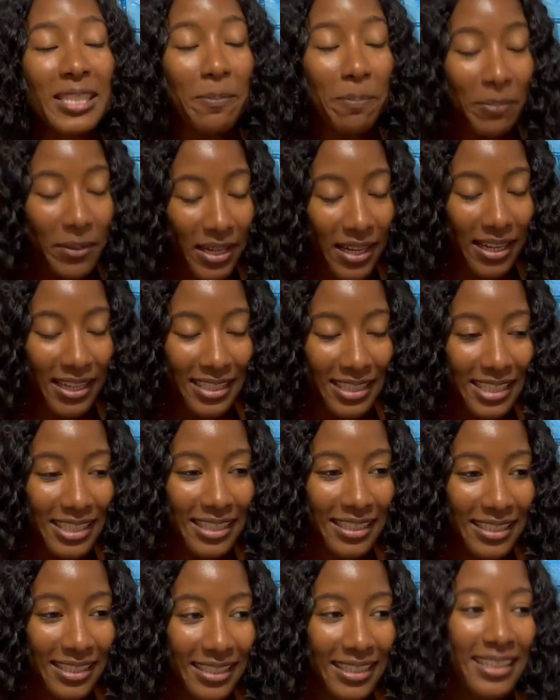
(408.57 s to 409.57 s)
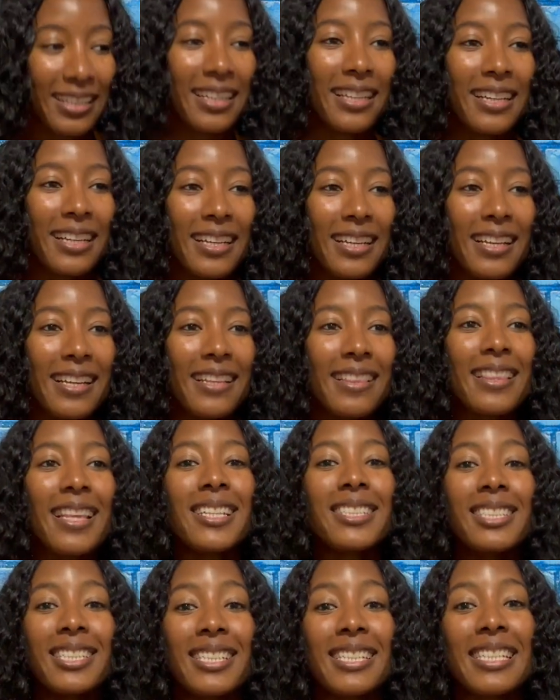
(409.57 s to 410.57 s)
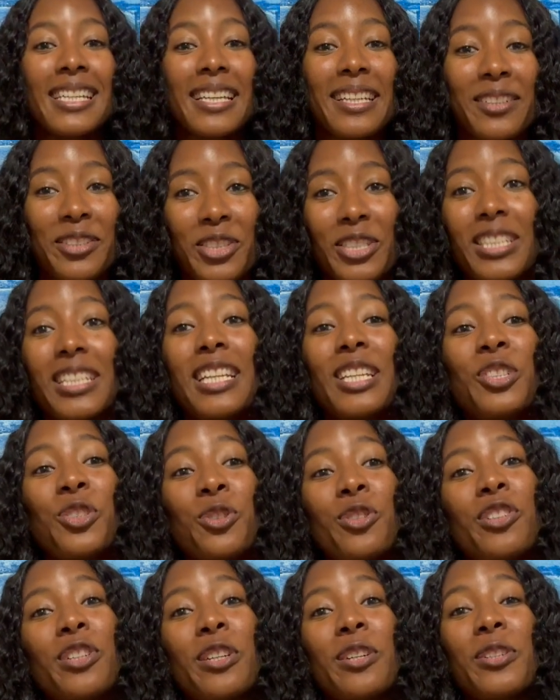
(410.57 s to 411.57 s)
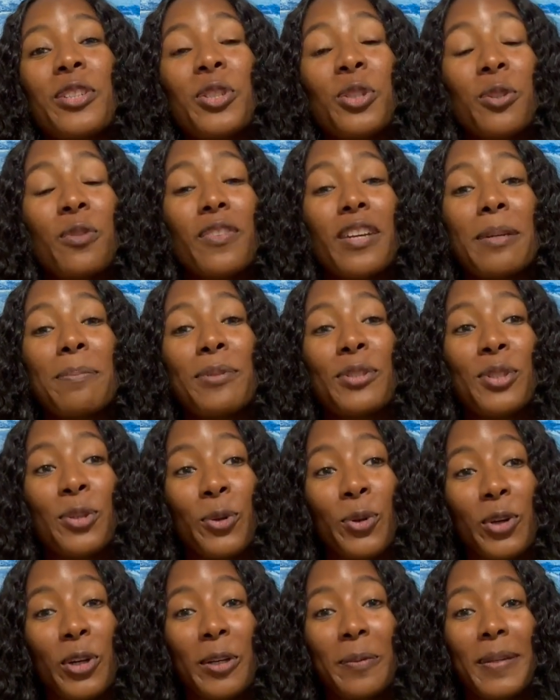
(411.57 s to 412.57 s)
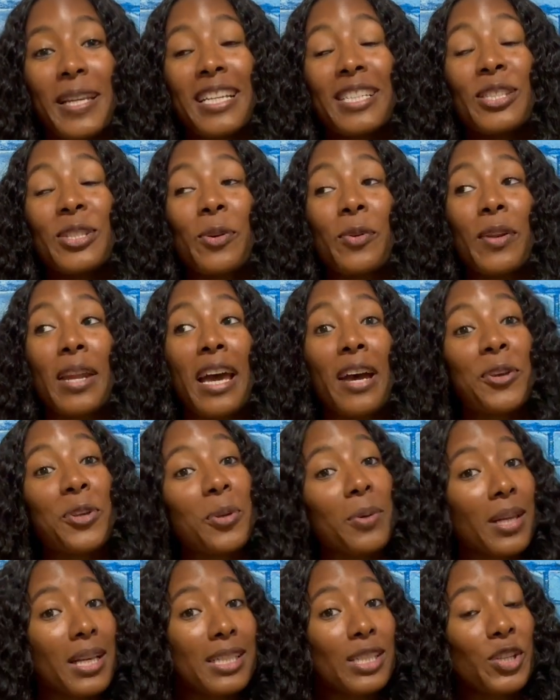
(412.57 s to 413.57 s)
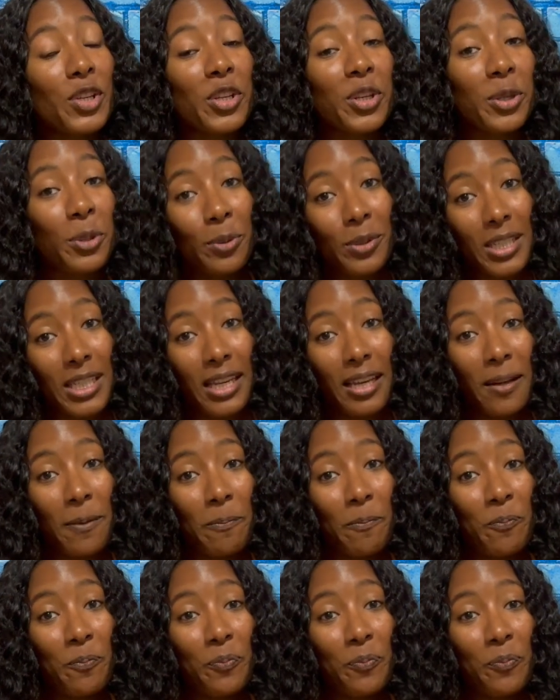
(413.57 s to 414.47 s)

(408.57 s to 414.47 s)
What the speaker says: But that's just energy that you've absorbed, and so now you get to use it.